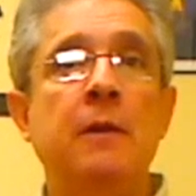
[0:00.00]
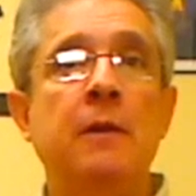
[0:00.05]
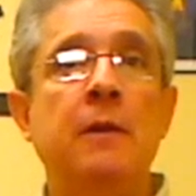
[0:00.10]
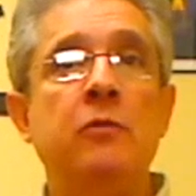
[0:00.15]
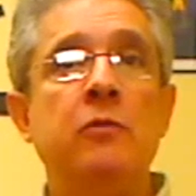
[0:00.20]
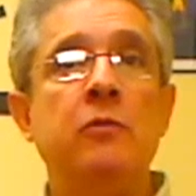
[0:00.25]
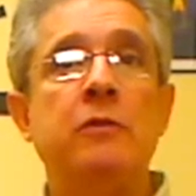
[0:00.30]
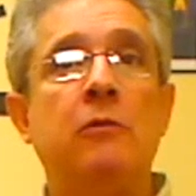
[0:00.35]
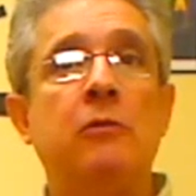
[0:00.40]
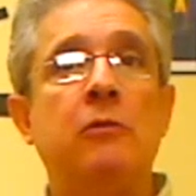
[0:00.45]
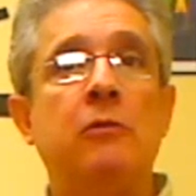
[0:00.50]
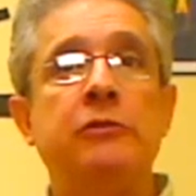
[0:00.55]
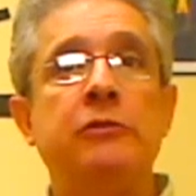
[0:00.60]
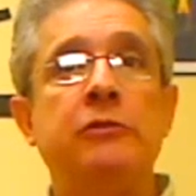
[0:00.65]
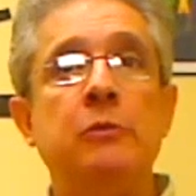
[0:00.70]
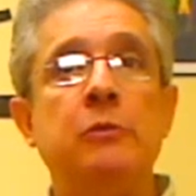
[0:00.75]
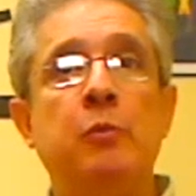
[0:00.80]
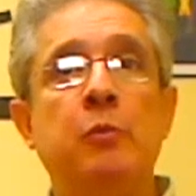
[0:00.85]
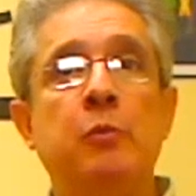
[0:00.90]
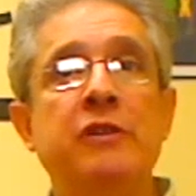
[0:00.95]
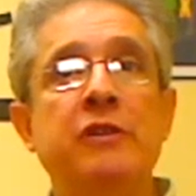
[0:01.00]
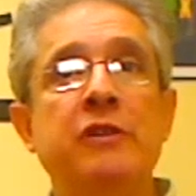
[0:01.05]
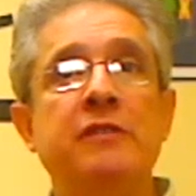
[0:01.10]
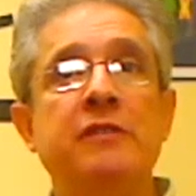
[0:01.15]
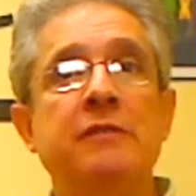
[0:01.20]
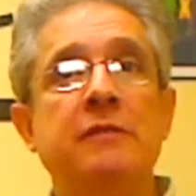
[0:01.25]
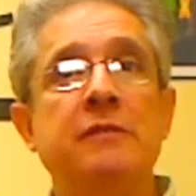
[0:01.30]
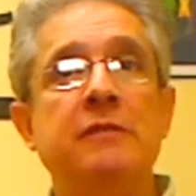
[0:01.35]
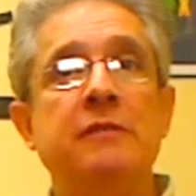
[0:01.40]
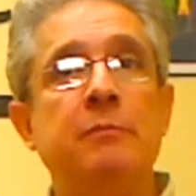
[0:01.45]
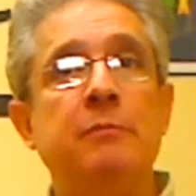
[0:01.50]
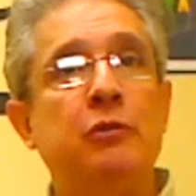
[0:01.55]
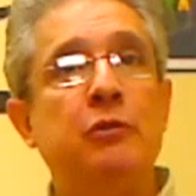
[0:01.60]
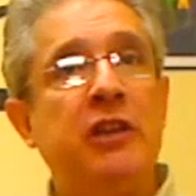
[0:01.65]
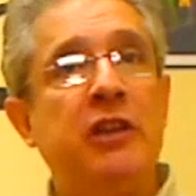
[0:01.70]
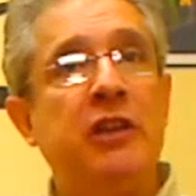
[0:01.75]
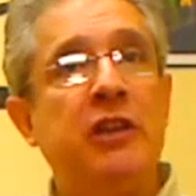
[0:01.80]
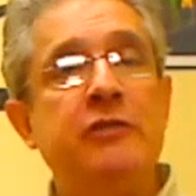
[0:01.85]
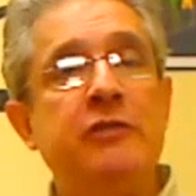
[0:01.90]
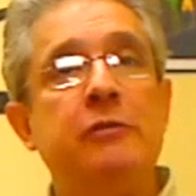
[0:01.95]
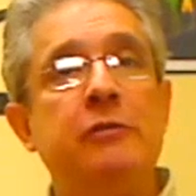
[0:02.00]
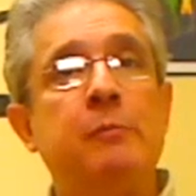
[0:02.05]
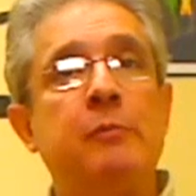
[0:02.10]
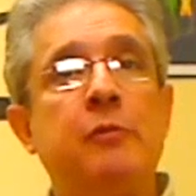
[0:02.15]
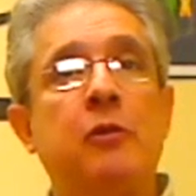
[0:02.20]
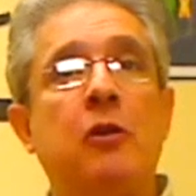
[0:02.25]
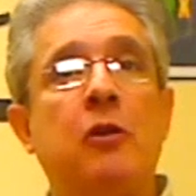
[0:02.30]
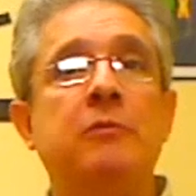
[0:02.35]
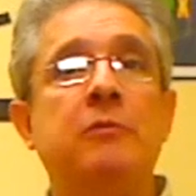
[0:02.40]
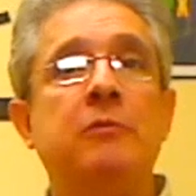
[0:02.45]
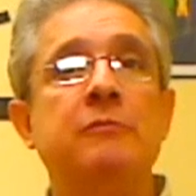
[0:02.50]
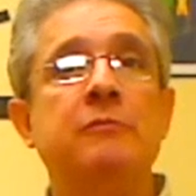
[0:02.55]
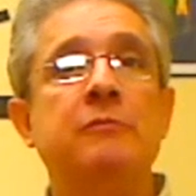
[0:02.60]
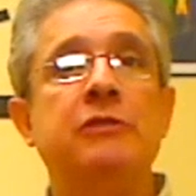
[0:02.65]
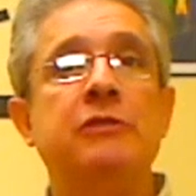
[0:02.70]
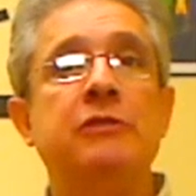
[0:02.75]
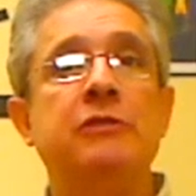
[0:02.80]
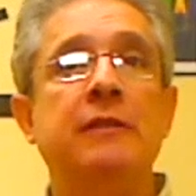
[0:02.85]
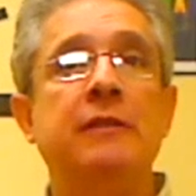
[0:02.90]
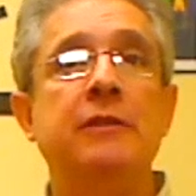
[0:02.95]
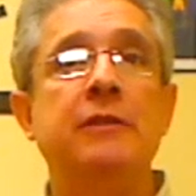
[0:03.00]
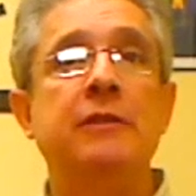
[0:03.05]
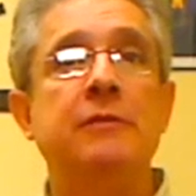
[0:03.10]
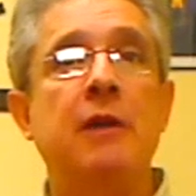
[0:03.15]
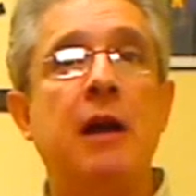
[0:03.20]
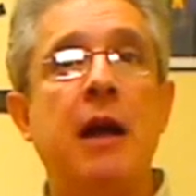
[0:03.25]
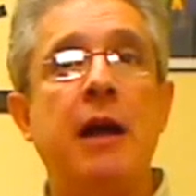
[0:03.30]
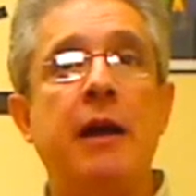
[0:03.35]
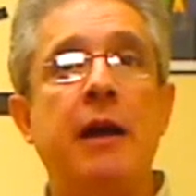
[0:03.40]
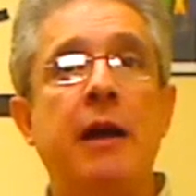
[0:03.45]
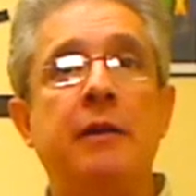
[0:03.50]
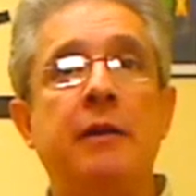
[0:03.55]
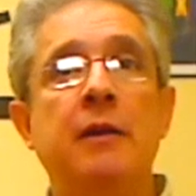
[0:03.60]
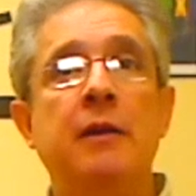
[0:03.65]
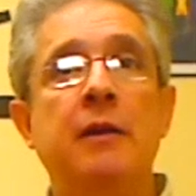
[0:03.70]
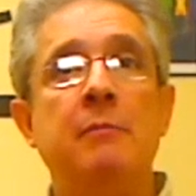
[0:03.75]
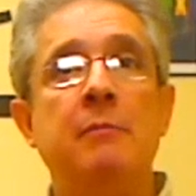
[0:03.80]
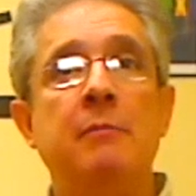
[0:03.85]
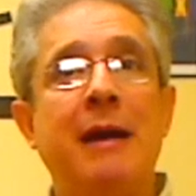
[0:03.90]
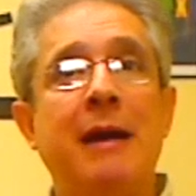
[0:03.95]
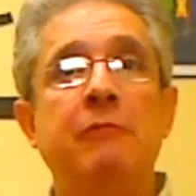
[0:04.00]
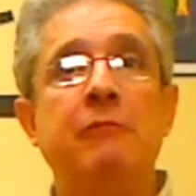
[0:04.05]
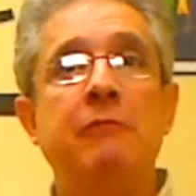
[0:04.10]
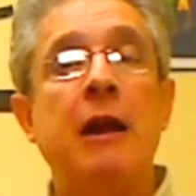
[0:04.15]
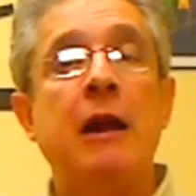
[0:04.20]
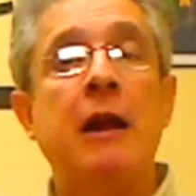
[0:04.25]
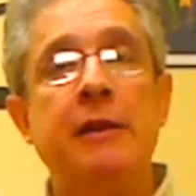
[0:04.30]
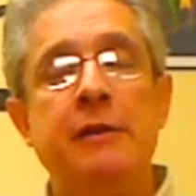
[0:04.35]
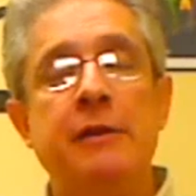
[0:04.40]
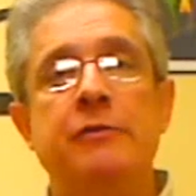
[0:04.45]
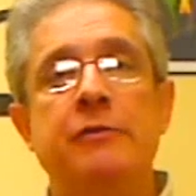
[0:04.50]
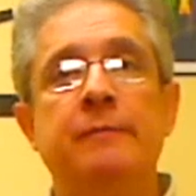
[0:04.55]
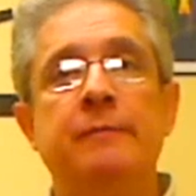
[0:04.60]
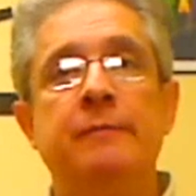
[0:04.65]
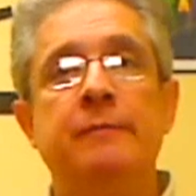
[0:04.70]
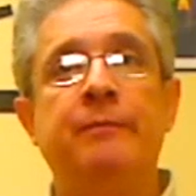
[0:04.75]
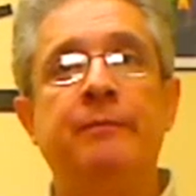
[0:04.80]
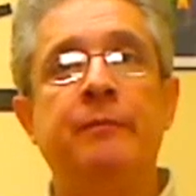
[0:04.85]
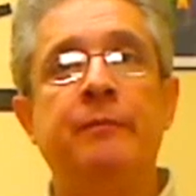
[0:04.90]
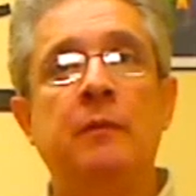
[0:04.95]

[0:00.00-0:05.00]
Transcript: The owner also pointed to the potential problems that the new hire might run into.